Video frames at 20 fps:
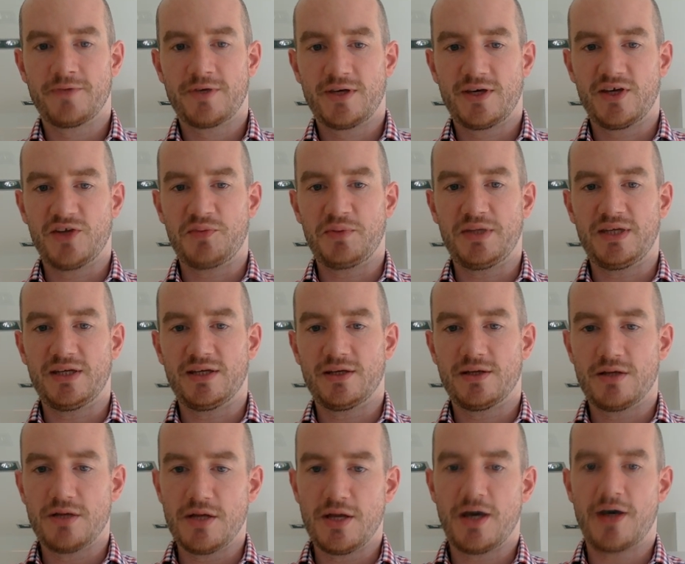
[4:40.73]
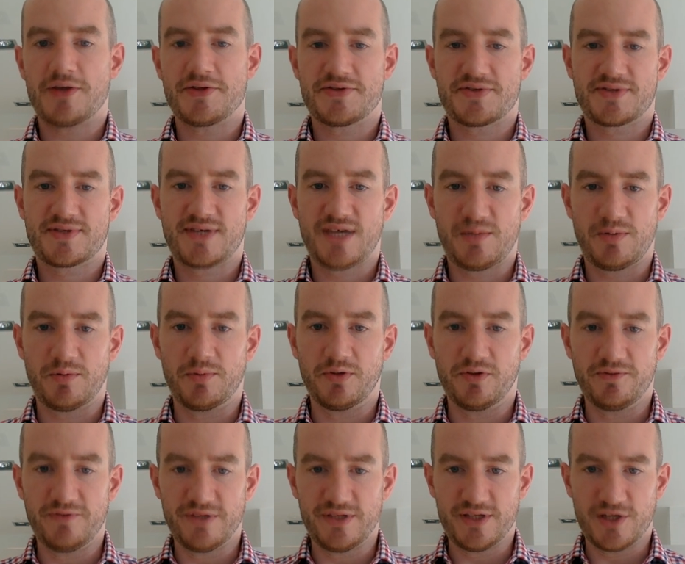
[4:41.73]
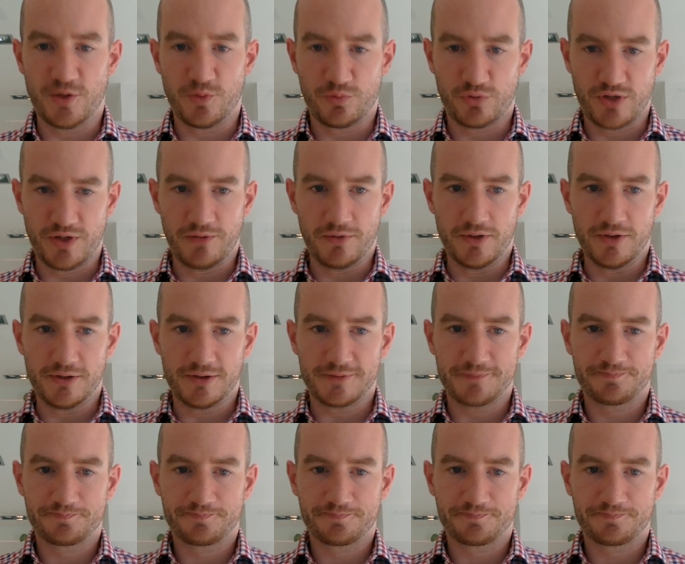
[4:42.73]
has been non-skippable video pre-roll.